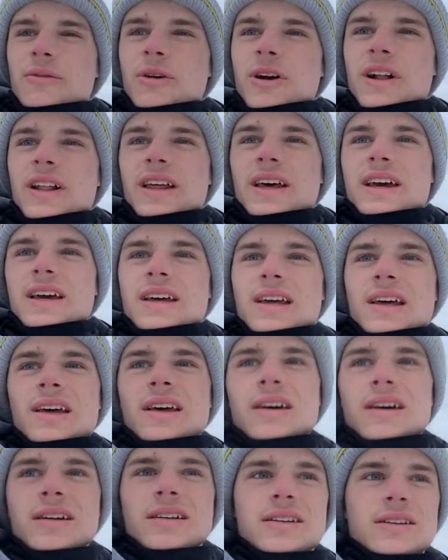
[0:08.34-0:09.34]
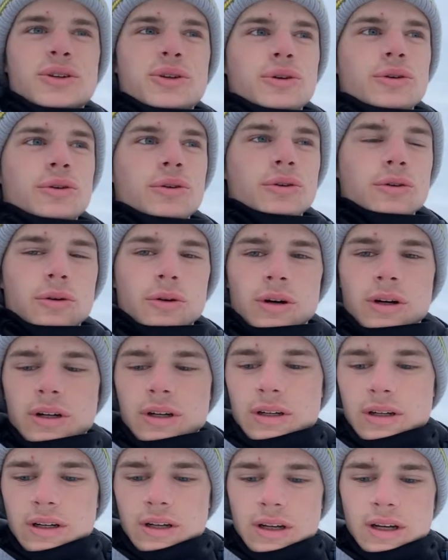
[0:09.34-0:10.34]
really to
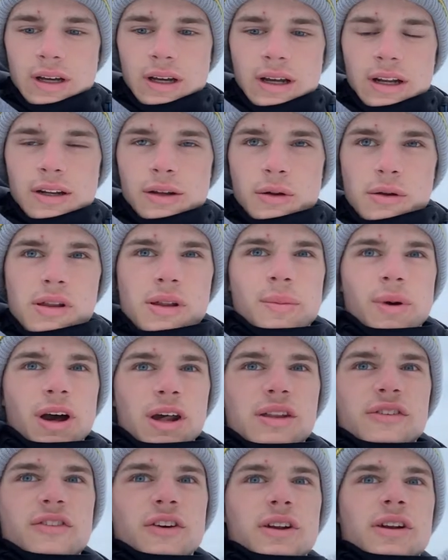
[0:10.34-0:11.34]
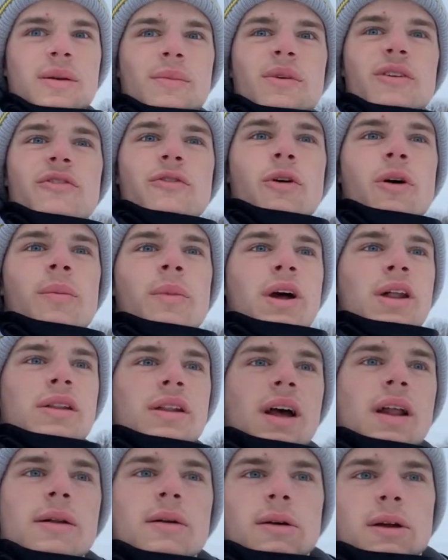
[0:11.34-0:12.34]
do some ice fishing before my
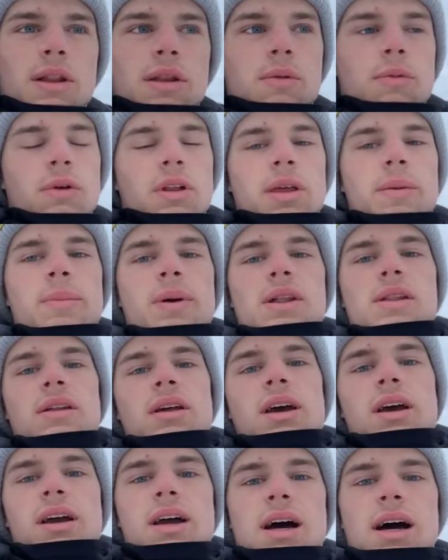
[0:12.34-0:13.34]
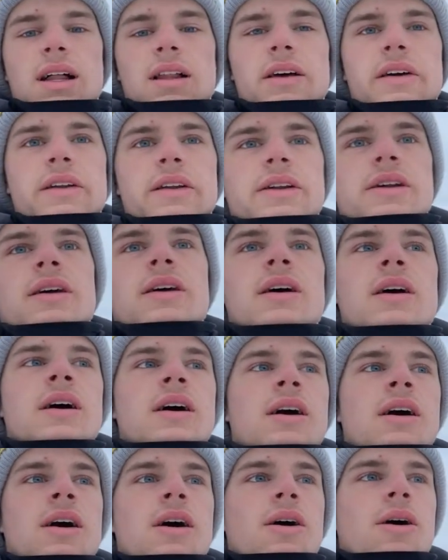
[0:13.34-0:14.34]
schedule gets really busy at college.
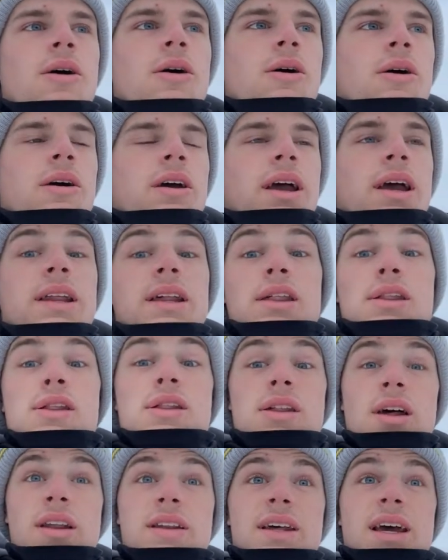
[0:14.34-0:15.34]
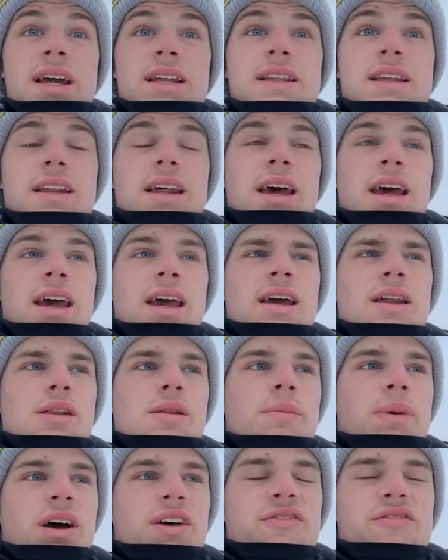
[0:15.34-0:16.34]
It is Sunday today. It is
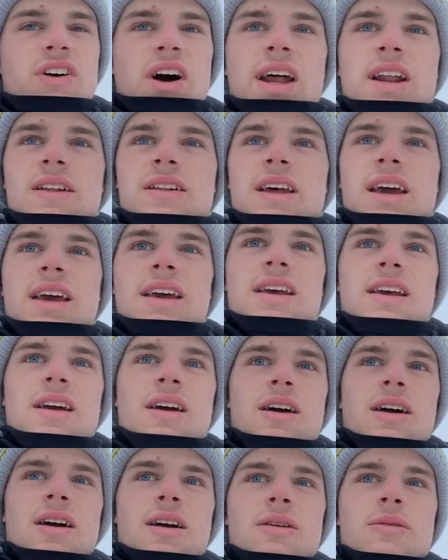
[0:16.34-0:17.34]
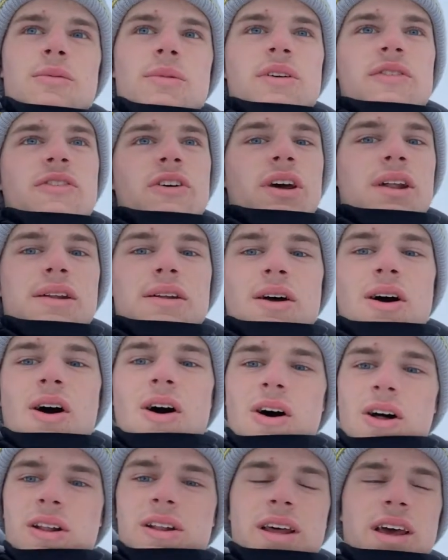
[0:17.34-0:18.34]
my final day here. We fished
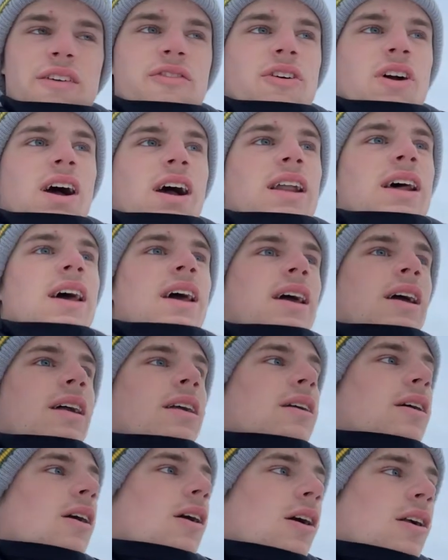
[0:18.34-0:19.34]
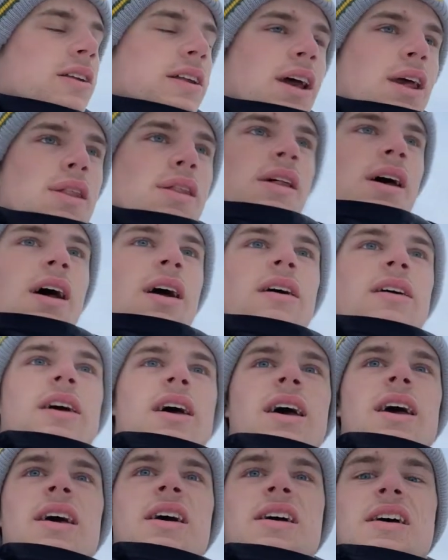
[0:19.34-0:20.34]
all day Friday, all day
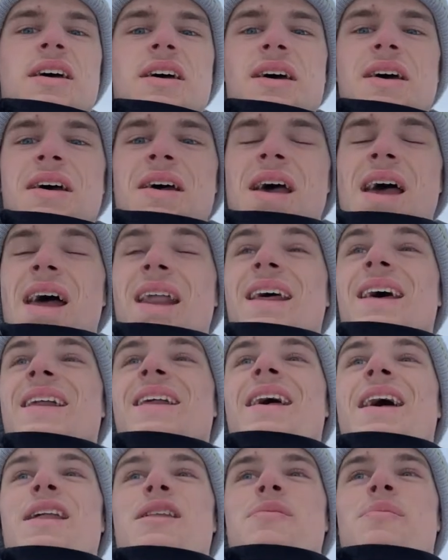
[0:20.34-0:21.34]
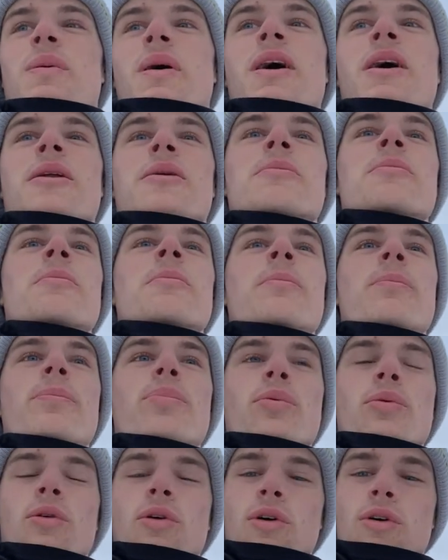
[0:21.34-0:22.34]
Saturday, and it has been
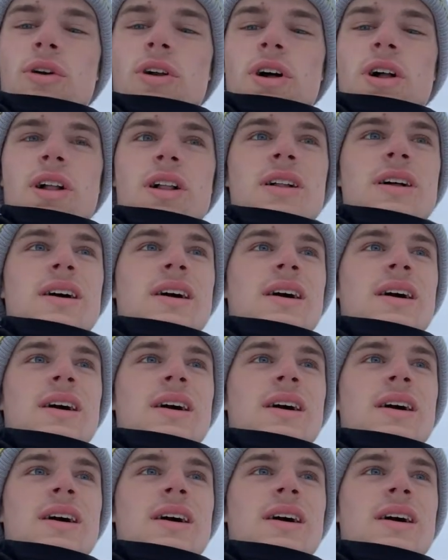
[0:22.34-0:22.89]
brutal.